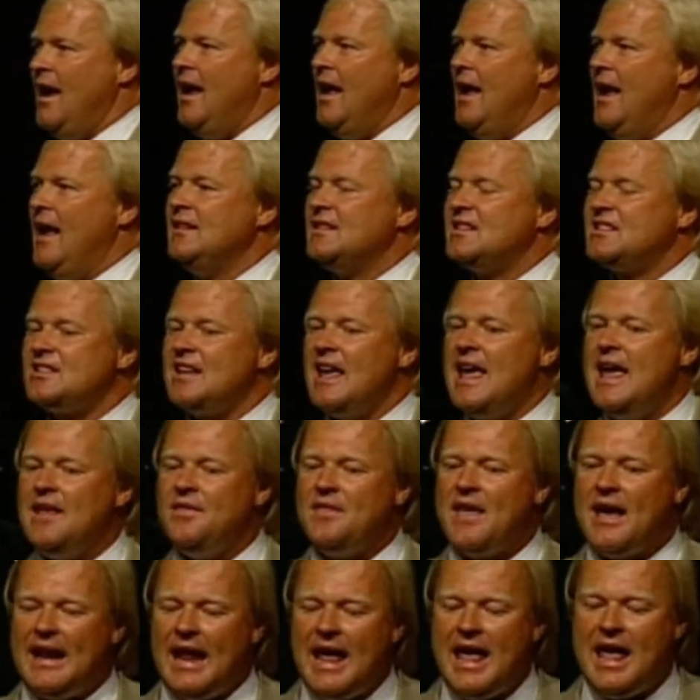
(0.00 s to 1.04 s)
in saying
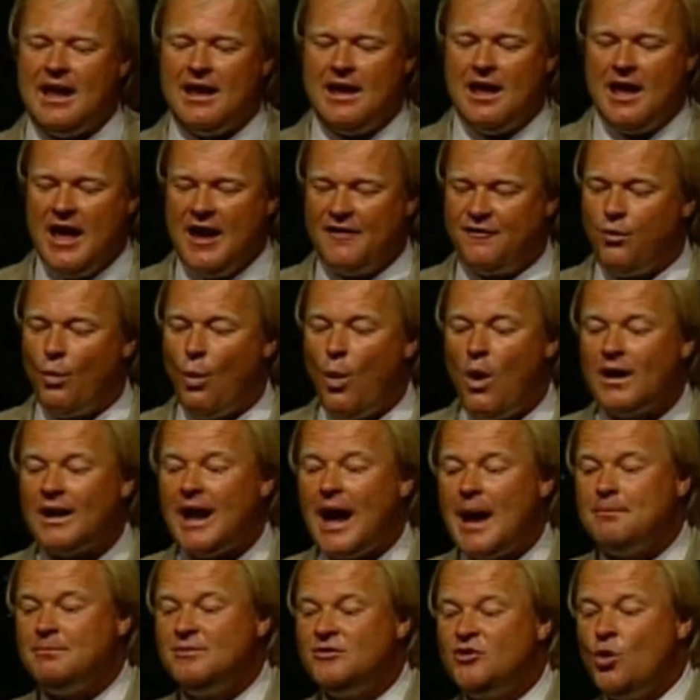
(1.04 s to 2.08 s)
that, hey, if what
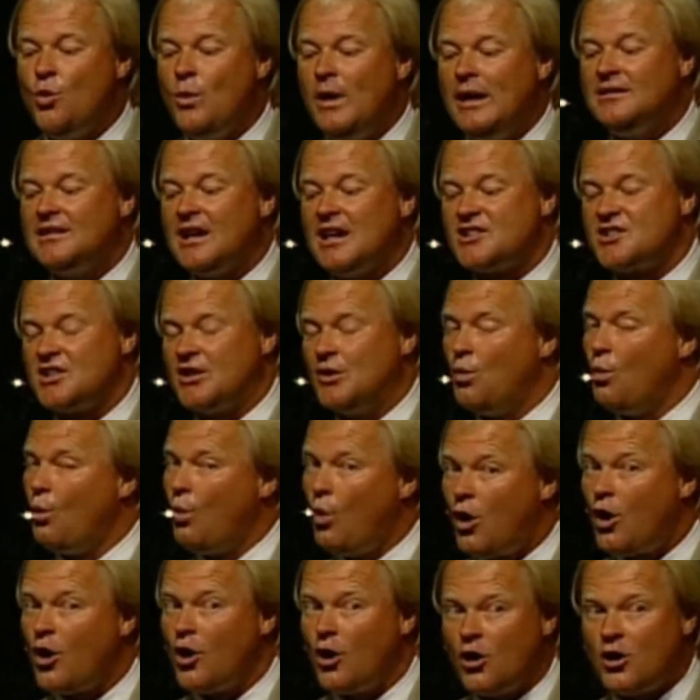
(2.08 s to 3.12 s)
I'm doing doesn't
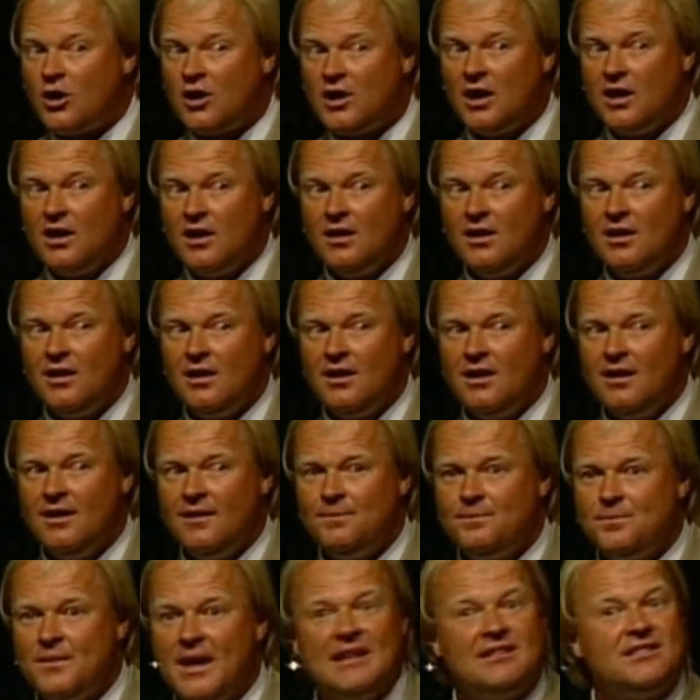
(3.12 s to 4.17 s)
work,
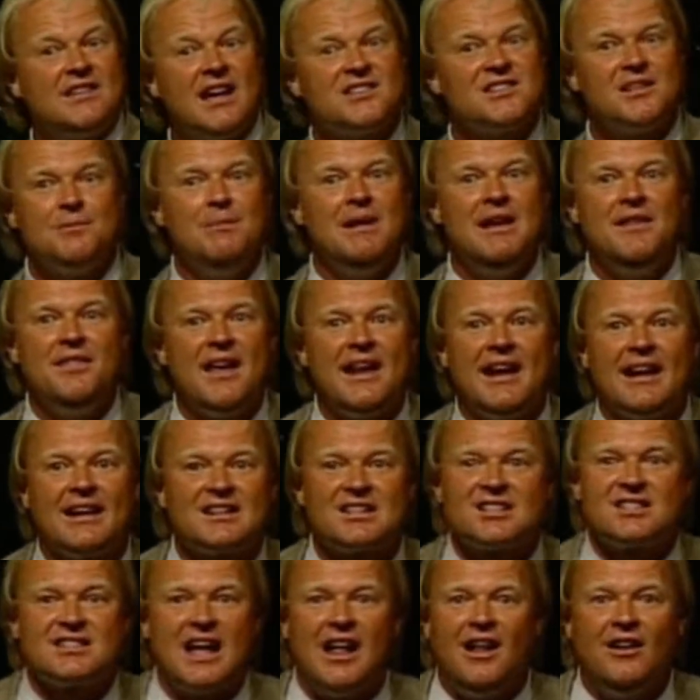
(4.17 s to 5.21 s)
it doesn't mean that
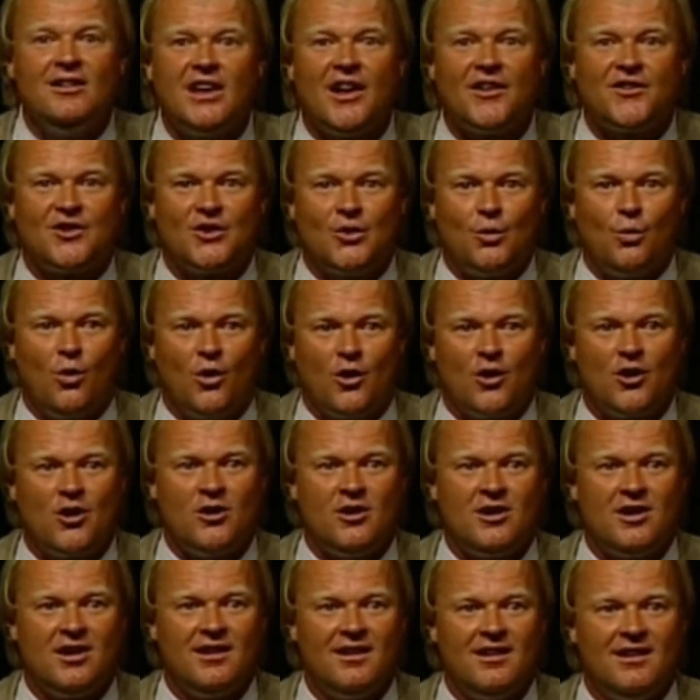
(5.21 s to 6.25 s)
Excel doesn't
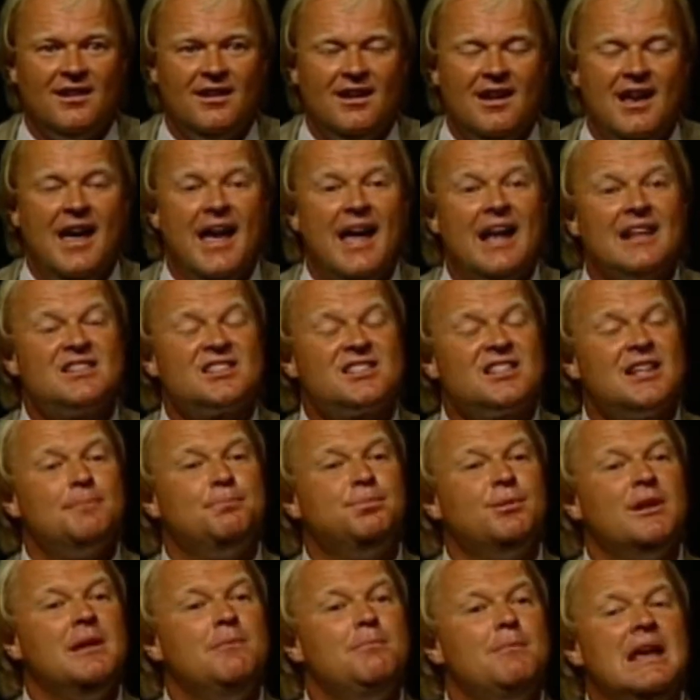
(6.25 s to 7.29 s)
work. It
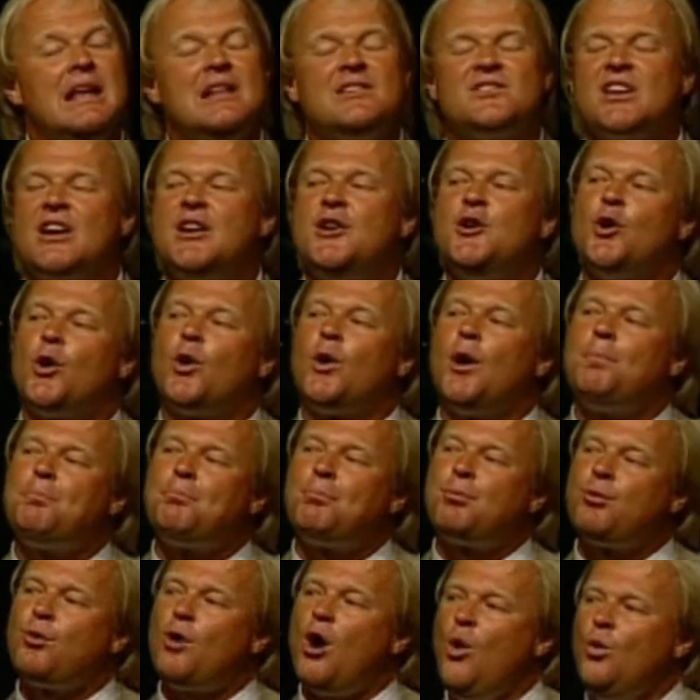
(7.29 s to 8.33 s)
simply means that your
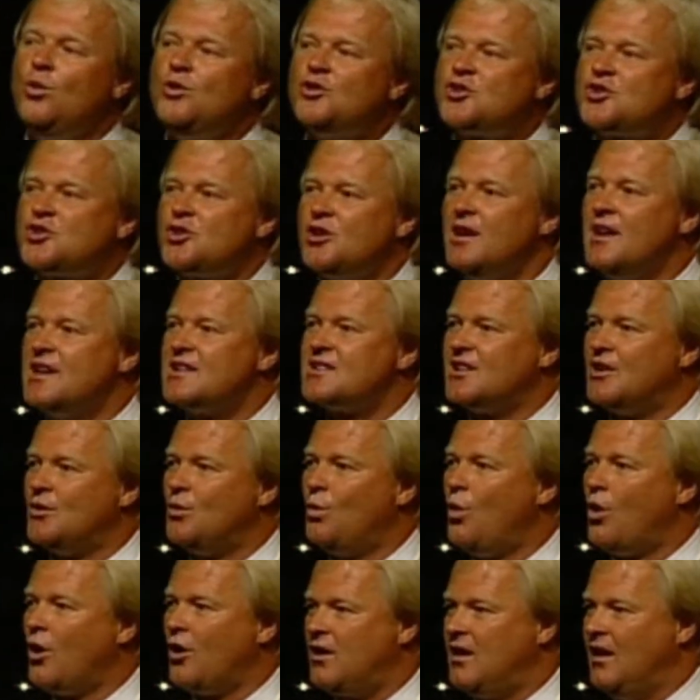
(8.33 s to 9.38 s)
approach isn't
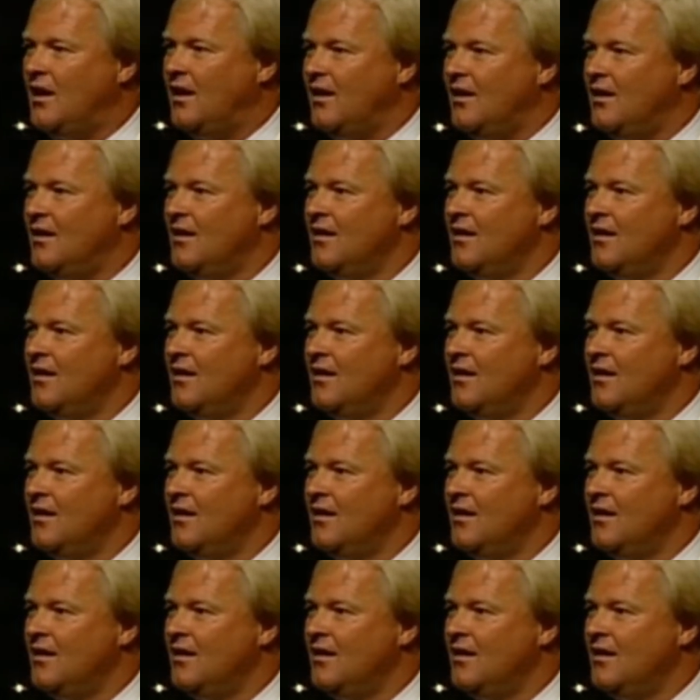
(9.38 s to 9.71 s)
working.